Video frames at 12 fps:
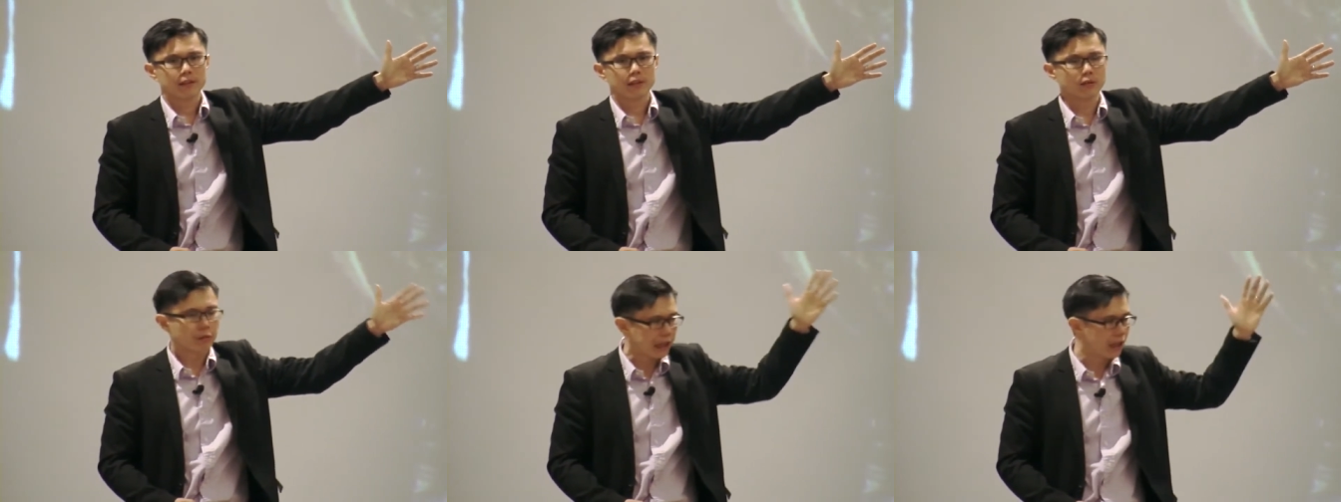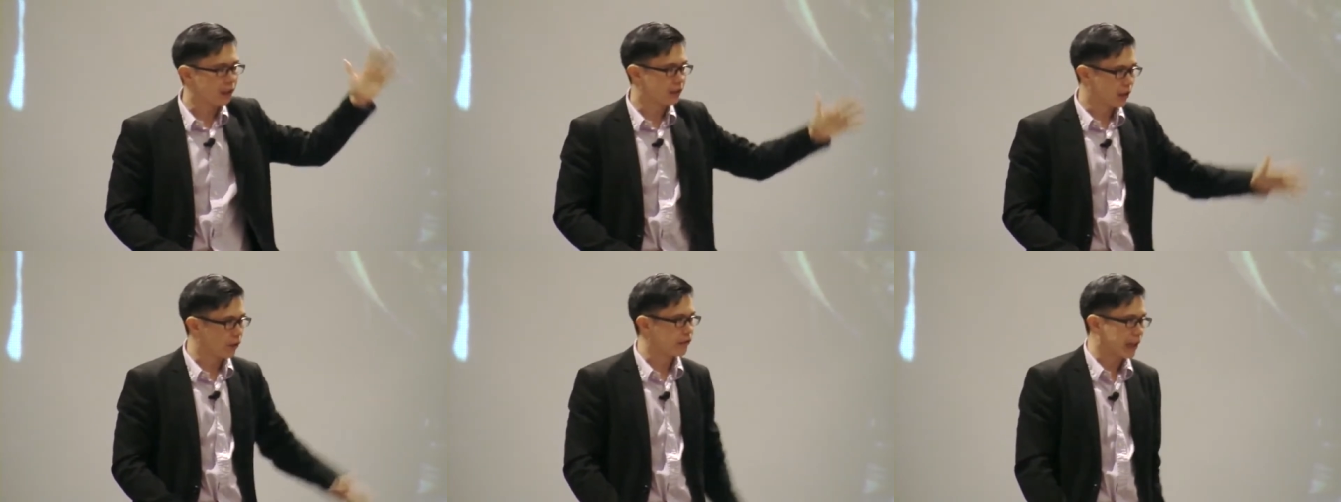the
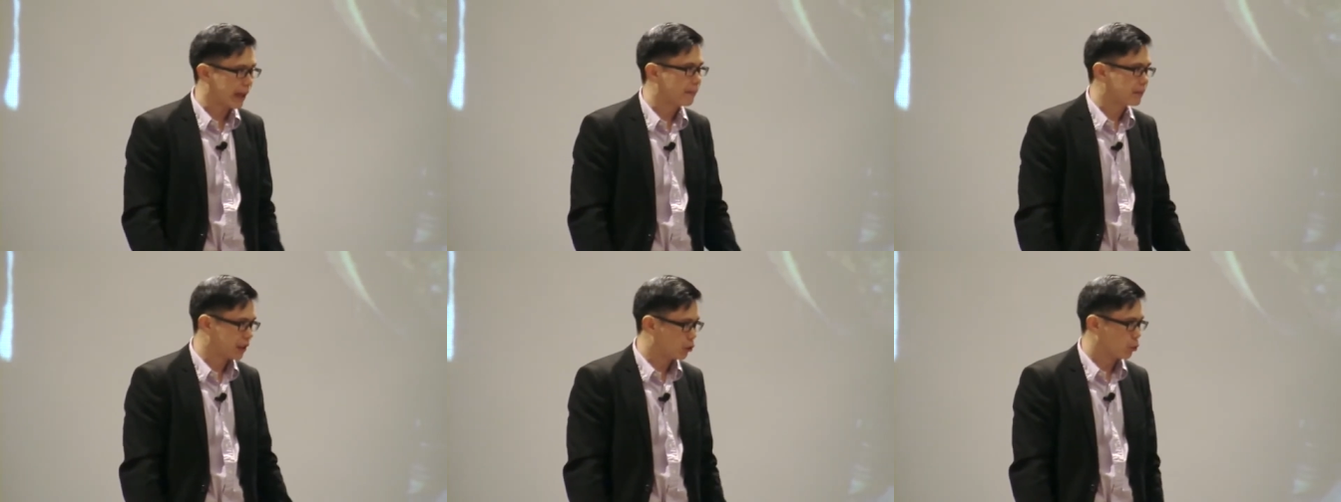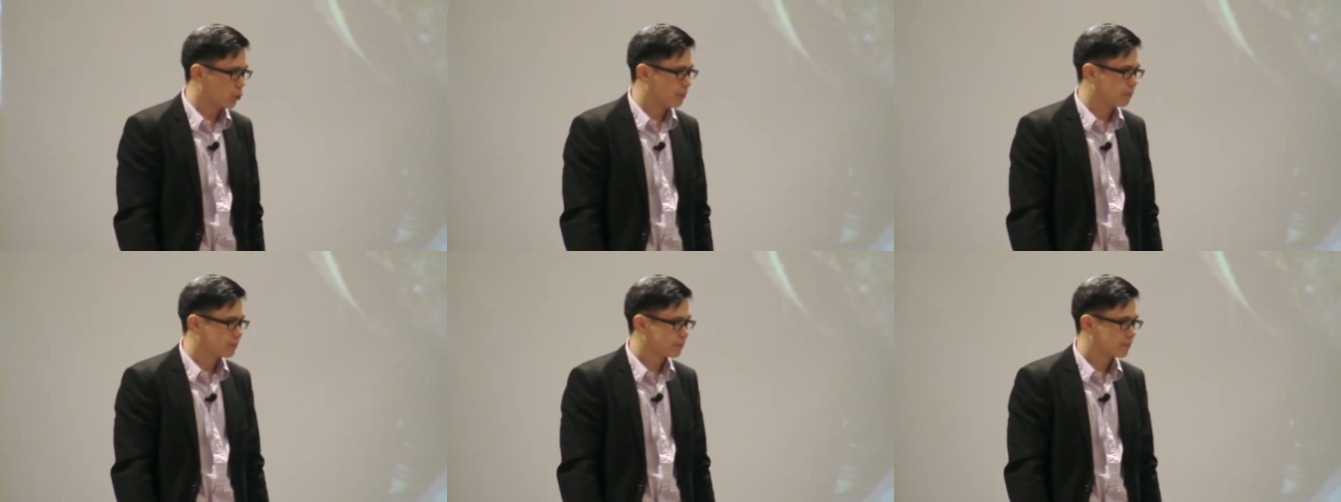reality of the empty tomb.
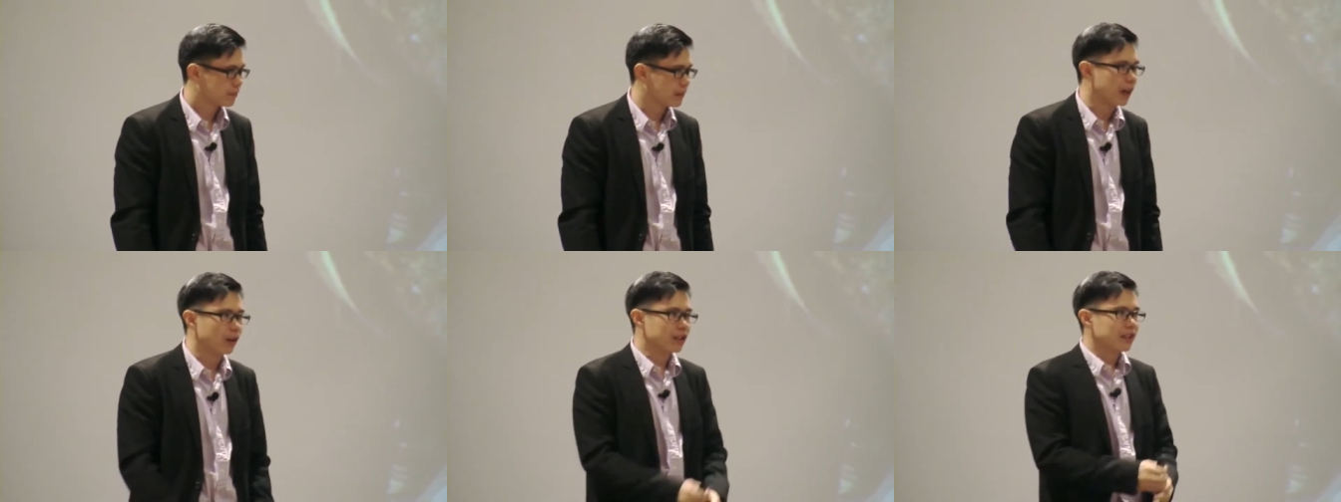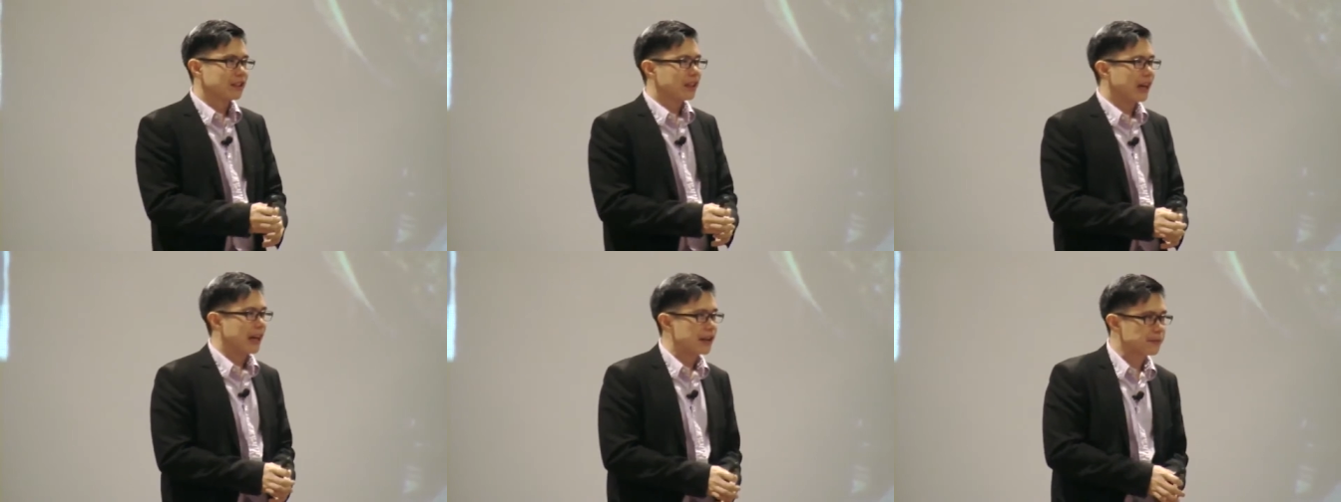Now,
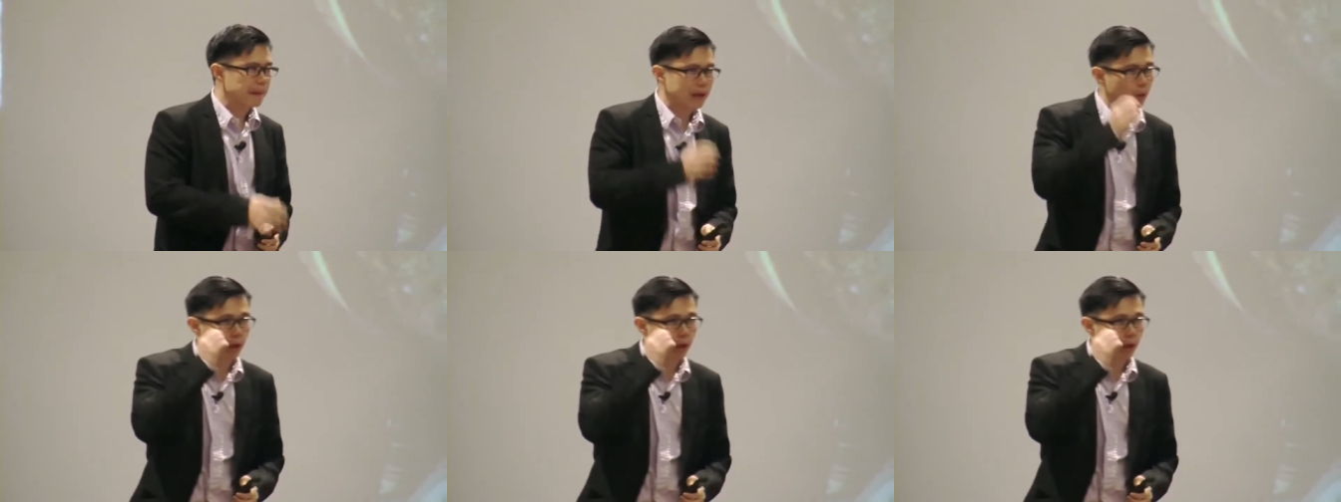I spent